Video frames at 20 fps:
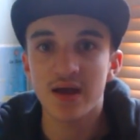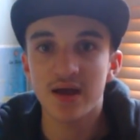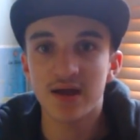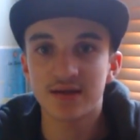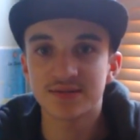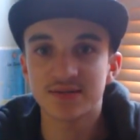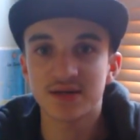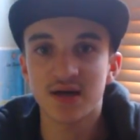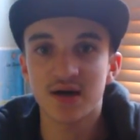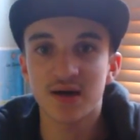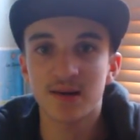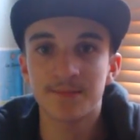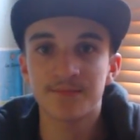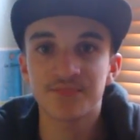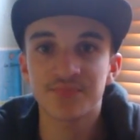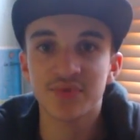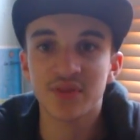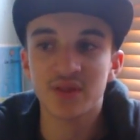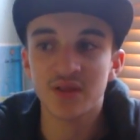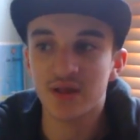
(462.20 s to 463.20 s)
And
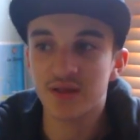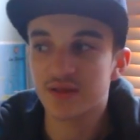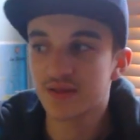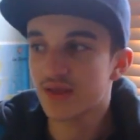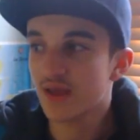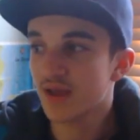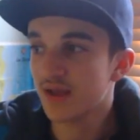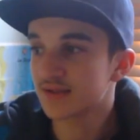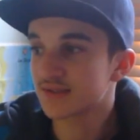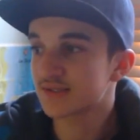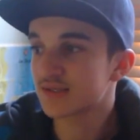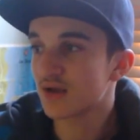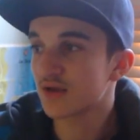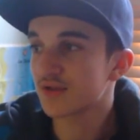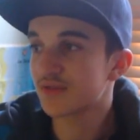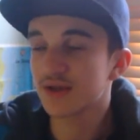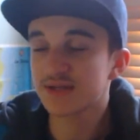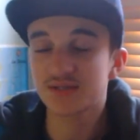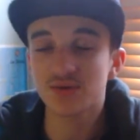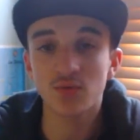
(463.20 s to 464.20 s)
um, yeah,
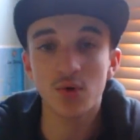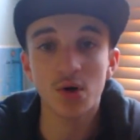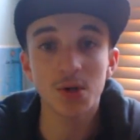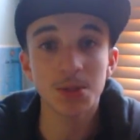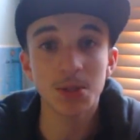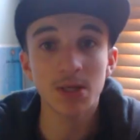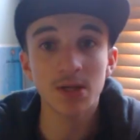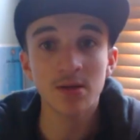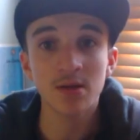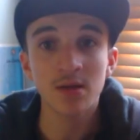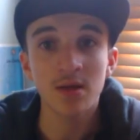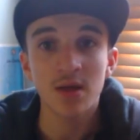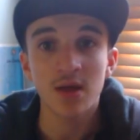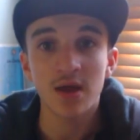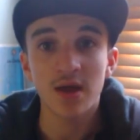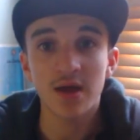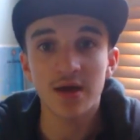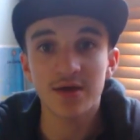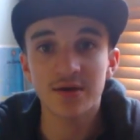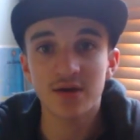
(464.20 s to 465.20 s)
so thanks for watching.
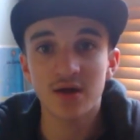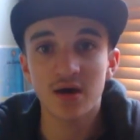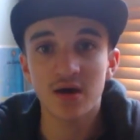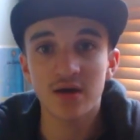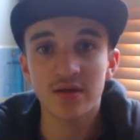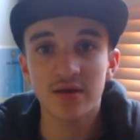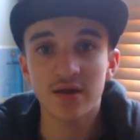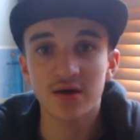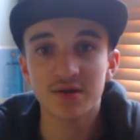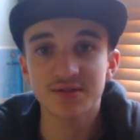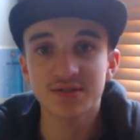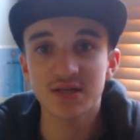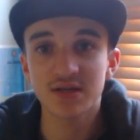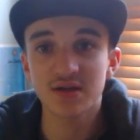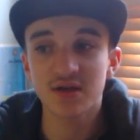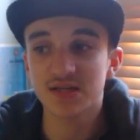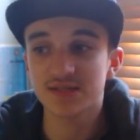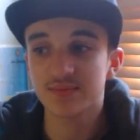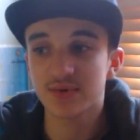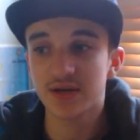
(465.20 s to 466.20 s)
And uh, yeah, I'll see
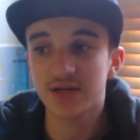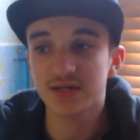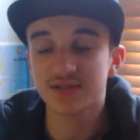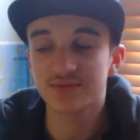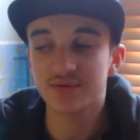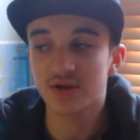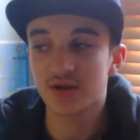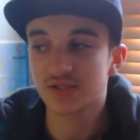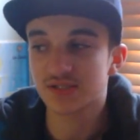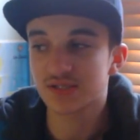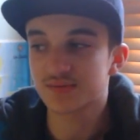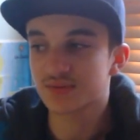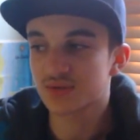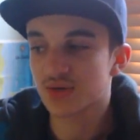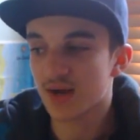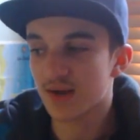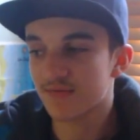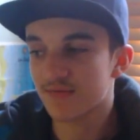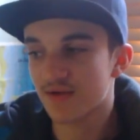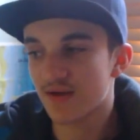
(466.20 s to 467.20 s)
you guys in my next video.
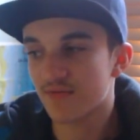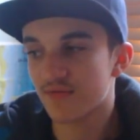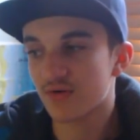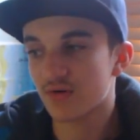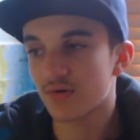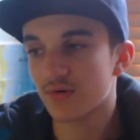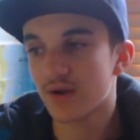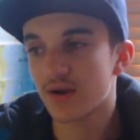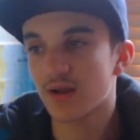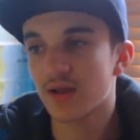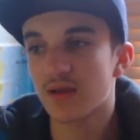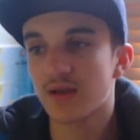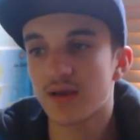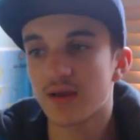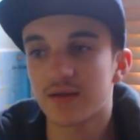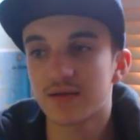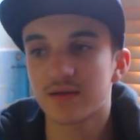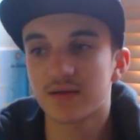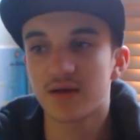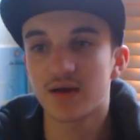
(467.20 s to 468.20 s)
Subscribe if you haven't already.
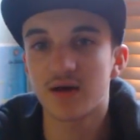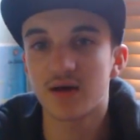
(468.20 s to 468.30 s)
And